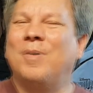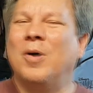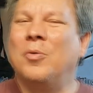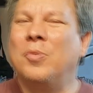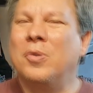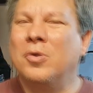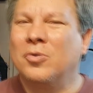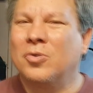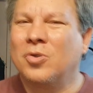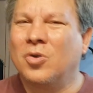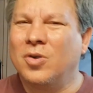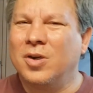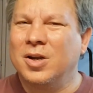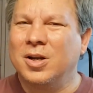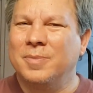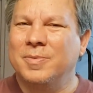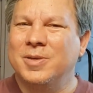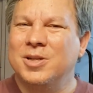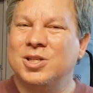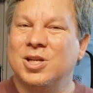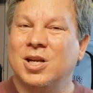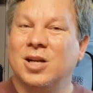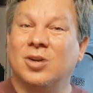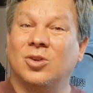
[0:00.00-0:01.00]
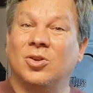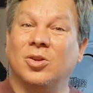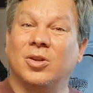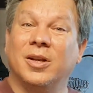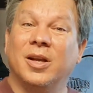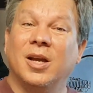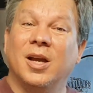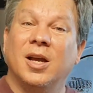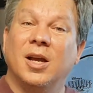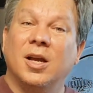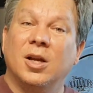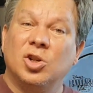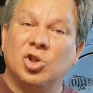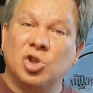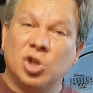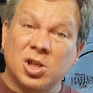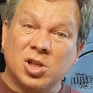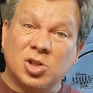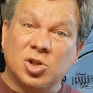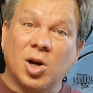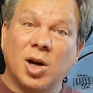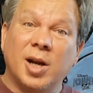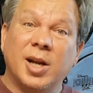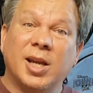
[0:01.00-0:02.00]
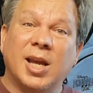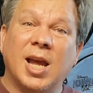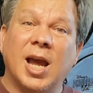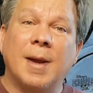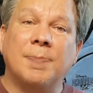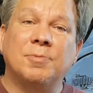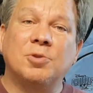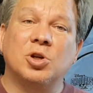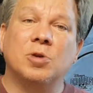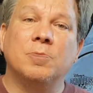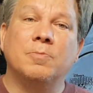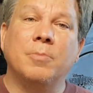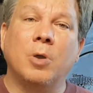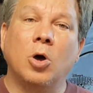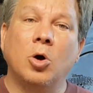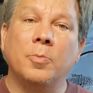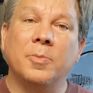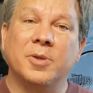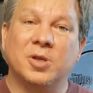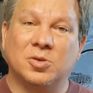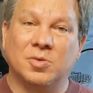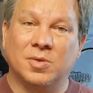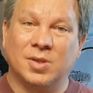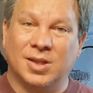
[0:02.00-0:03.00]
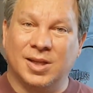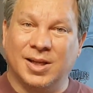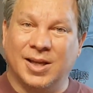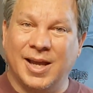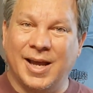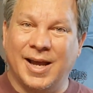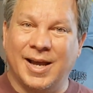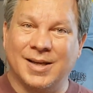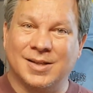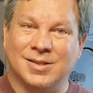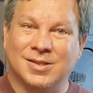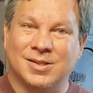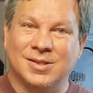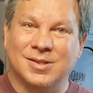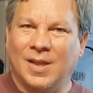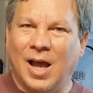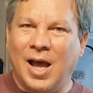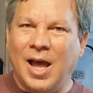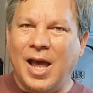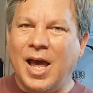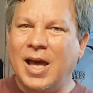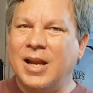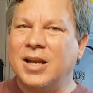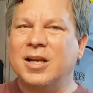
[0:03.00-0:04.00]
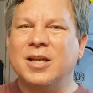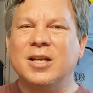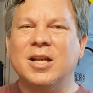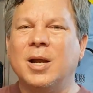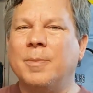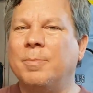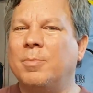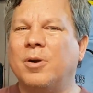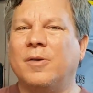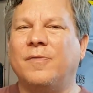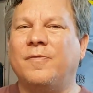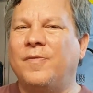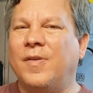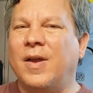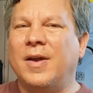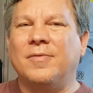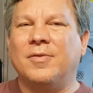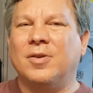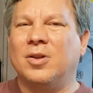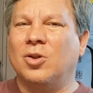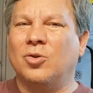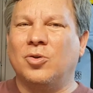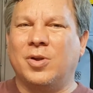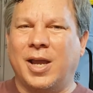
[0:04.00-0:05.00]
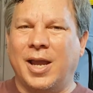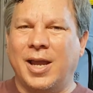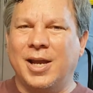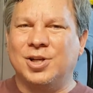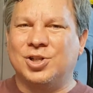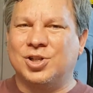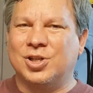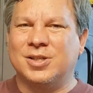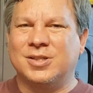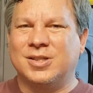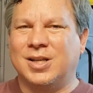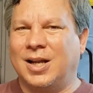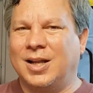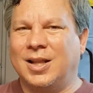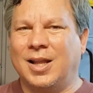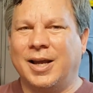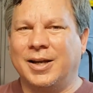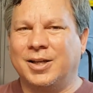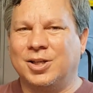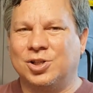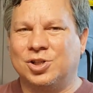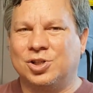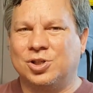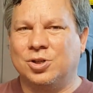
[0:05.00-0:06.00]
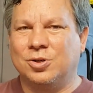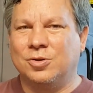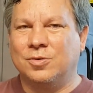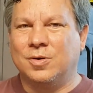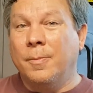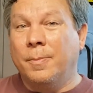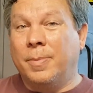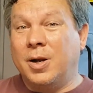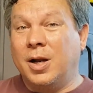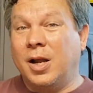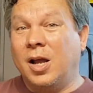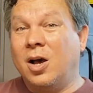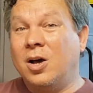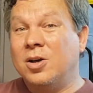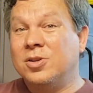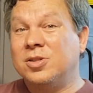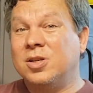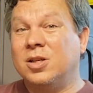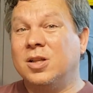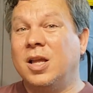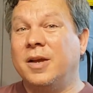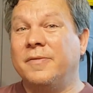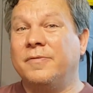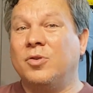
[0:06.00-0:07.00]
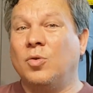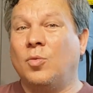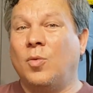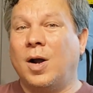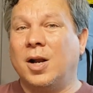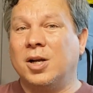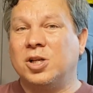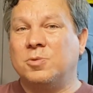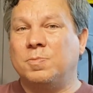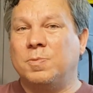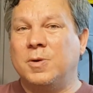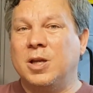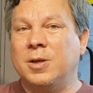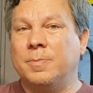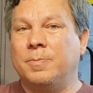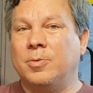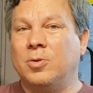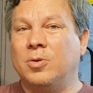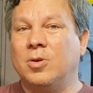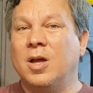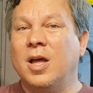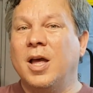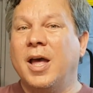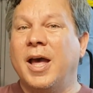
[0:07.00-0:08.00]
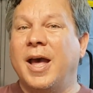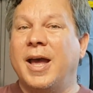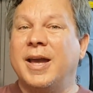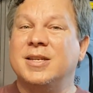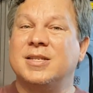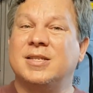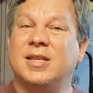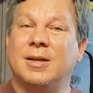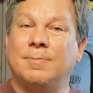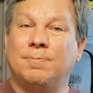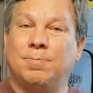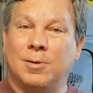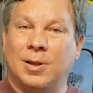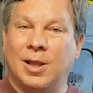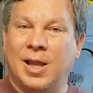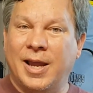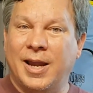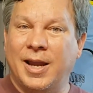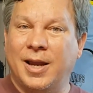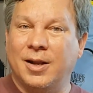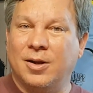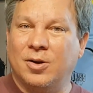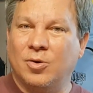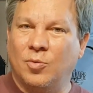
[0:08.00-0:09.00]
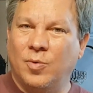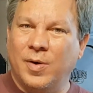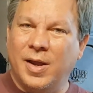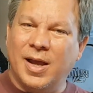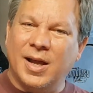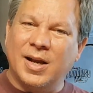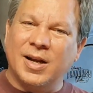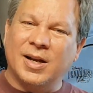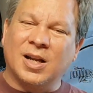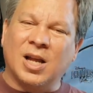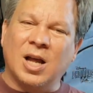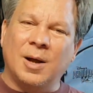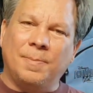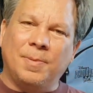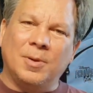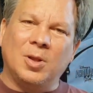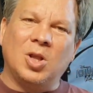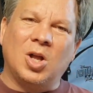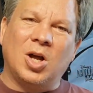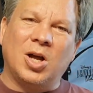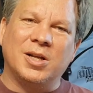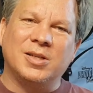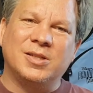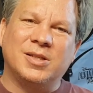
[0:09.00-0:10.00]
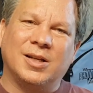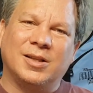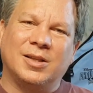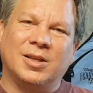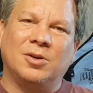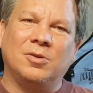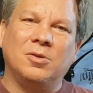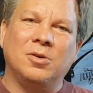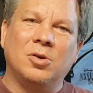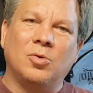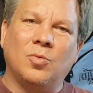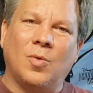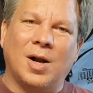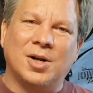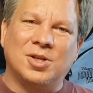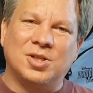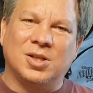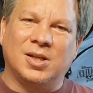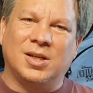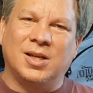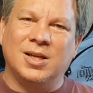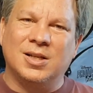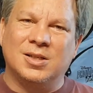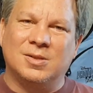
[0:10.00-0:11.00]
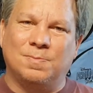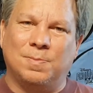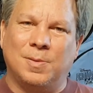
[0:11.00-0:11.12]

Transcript: But we were going to be gentle and just try to capture moments with the guests. I had a number of favorite locations I like to shoot, but I also love to watch people as they played. We had a couple lawns out there, and you'd watch the kids